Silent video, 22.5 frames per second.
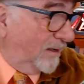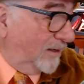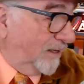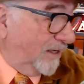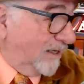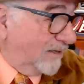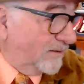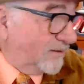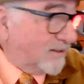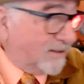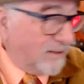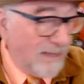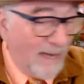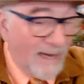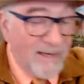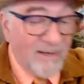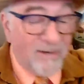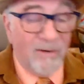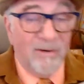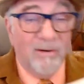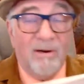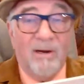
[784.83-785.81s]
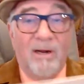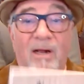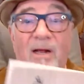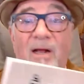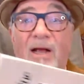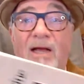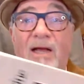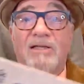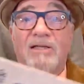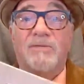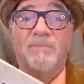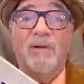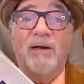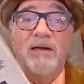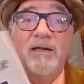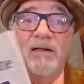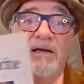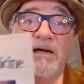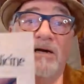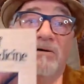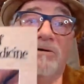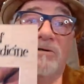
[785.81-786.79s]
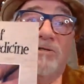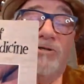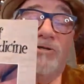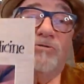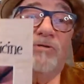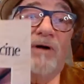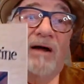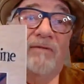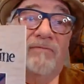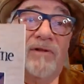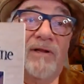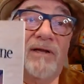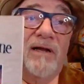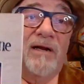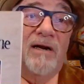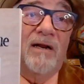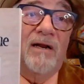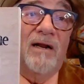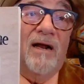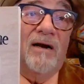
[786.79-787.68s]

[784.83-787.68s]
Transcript: Years later, I spent years traveling in and